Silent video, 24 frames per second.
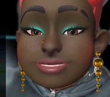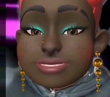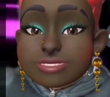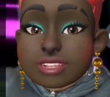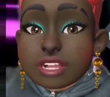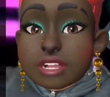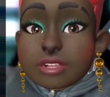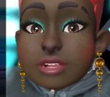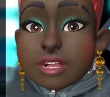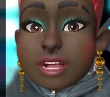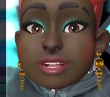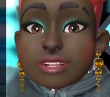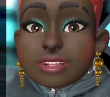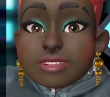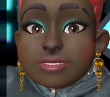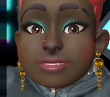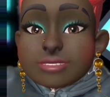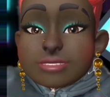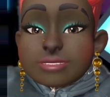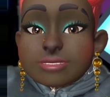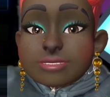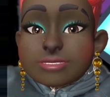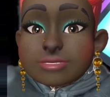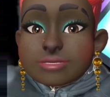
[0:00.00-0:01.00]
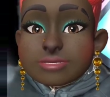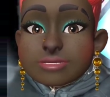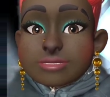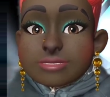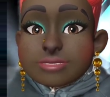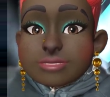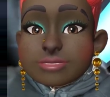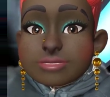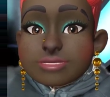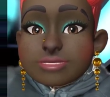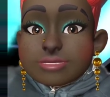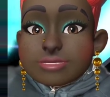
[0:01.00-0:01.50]
Nobody.
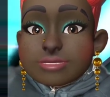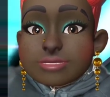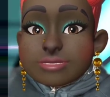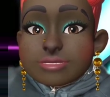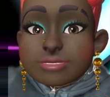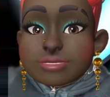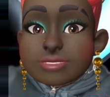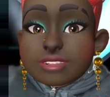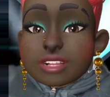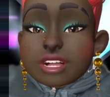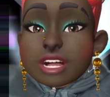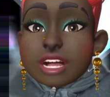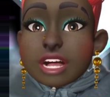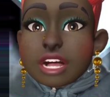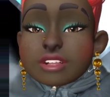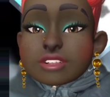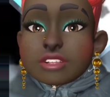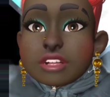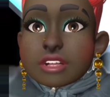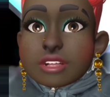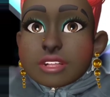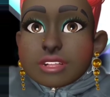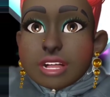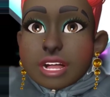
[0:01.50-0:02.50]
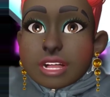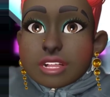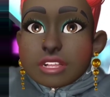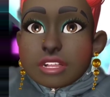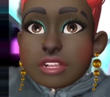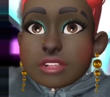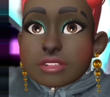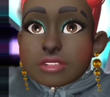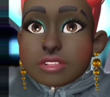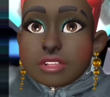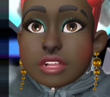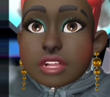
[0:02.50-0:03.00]
If she decides
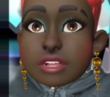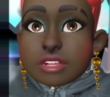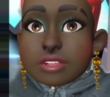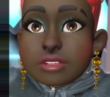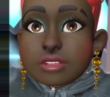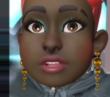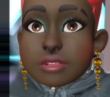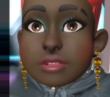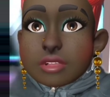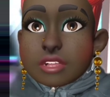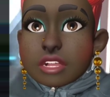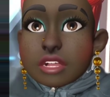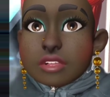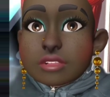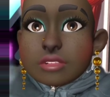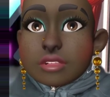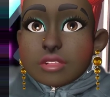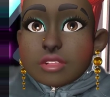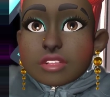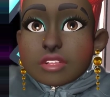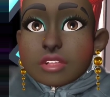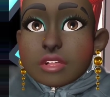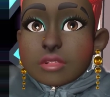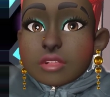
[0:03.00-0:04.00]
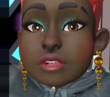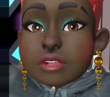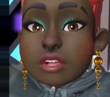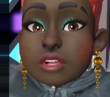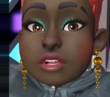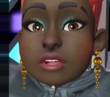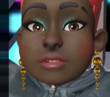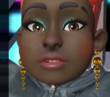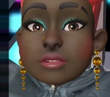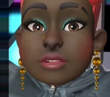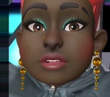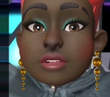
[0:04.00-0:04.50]
she doesn't want to be a Jehovah's Witness no
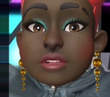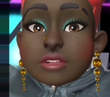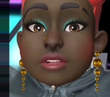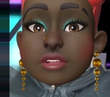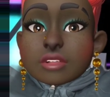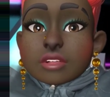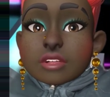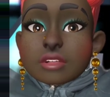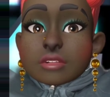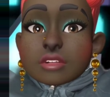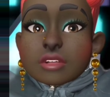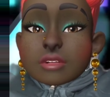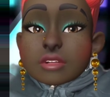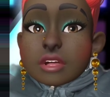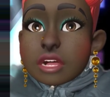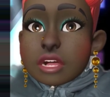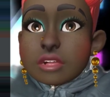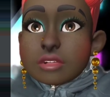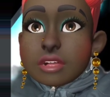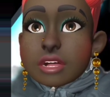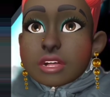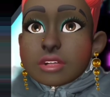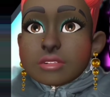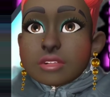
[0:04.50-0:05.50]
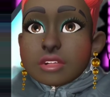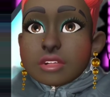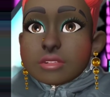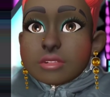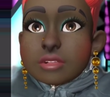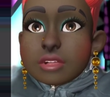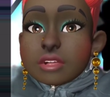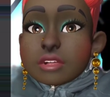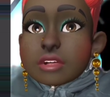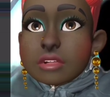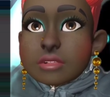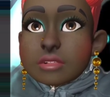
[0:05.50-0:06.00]
more, people all around the world
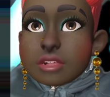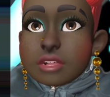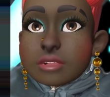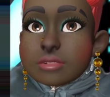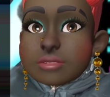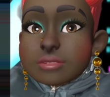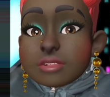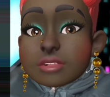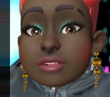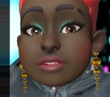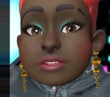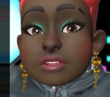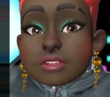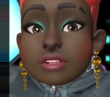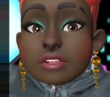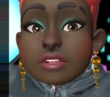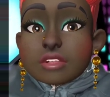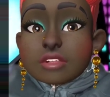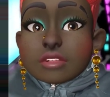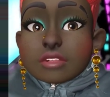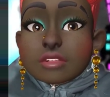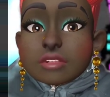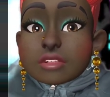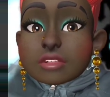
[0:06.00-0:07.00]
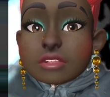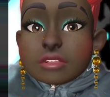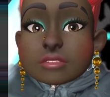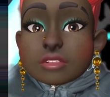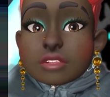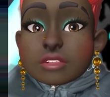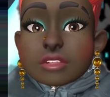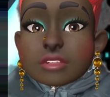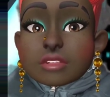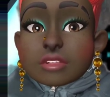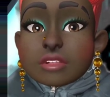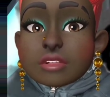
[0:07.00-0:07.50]
be like, oh well, like it's just it just
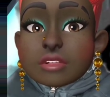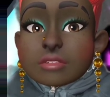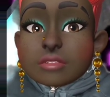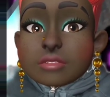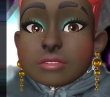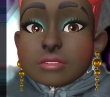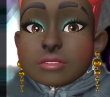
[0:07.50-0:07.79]
wasn't her.